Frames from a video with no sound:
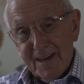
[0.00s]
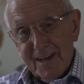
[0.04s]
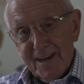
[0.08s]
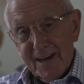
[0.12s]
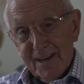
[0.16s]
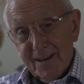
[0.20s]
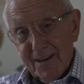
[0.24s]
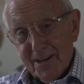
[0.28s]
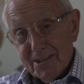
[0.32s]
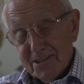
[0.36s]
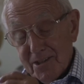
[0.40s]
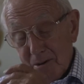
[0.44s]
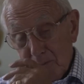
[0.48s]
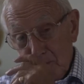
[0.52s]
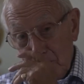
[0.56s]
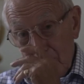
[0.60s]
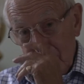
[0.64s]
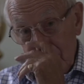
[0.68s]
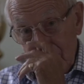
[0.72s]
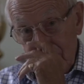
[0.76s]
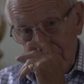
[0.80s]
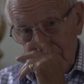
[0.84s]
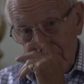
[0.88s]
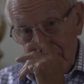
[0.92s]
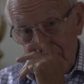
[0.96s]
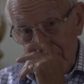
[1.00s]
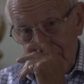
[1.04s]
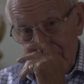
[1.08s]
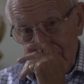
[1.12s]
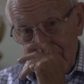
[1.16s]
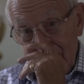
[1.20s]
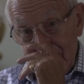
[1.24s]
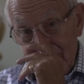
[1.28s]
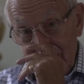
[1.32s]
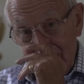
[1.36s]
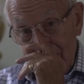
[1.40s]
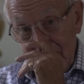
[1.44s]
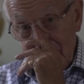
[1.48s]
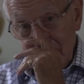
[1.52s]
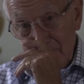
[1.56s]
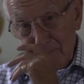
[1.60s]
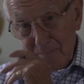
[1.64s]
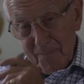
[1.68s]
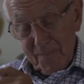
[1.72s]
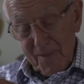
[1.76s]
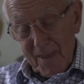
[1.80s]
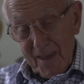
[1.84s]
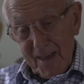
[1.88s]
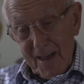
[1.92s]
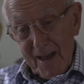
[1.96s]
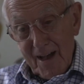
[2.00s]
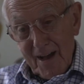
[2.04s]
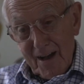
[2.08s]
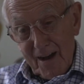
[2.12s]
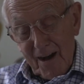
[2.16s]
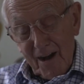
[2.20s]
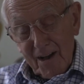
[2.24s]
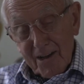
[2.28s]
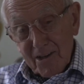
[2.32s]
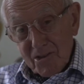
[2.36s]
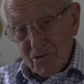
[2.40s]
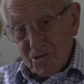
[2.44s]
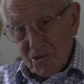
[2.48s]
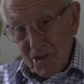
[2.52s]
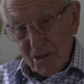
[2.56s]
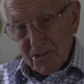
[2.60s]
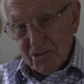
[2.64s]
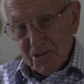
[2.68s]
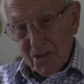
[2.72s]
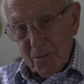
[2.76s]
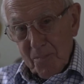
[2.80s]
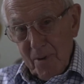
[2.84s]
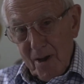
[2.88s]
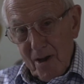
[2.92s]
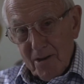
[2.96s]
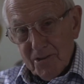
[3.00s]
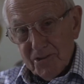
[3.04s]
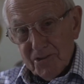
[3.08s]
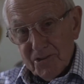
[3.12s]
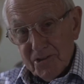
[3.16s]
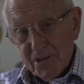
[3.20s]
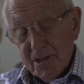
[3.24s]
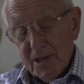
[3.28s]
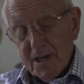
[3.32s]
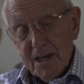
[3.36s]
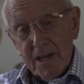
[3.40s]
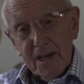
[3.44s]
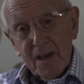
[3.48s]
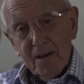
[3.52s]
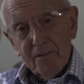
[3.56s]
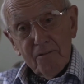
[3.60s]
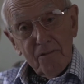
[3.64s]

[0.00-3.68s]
And I said, well, I can just about see.